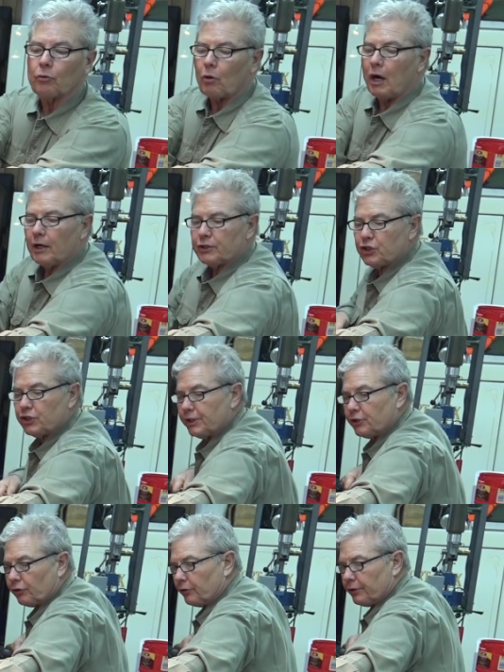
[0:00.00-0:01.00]
the rod
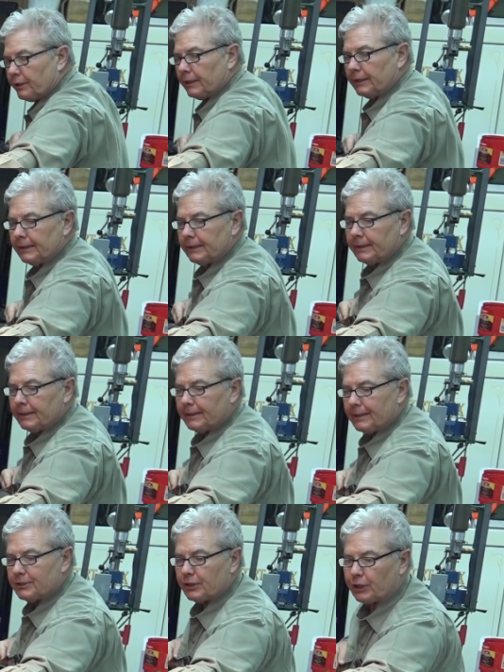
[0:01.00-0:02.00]
centered
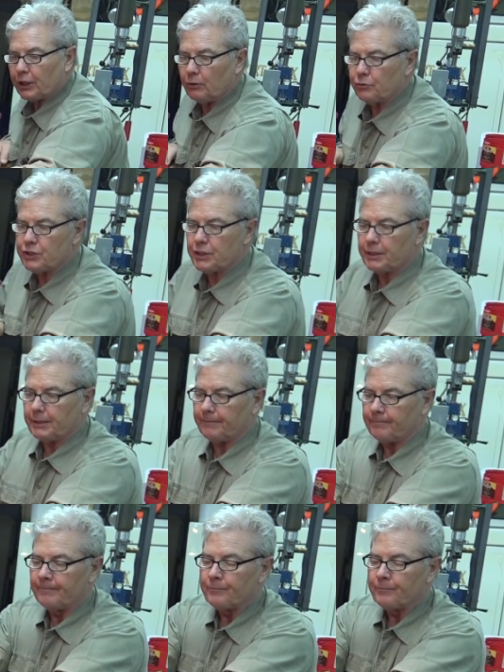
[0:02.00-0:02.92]
as it goes in,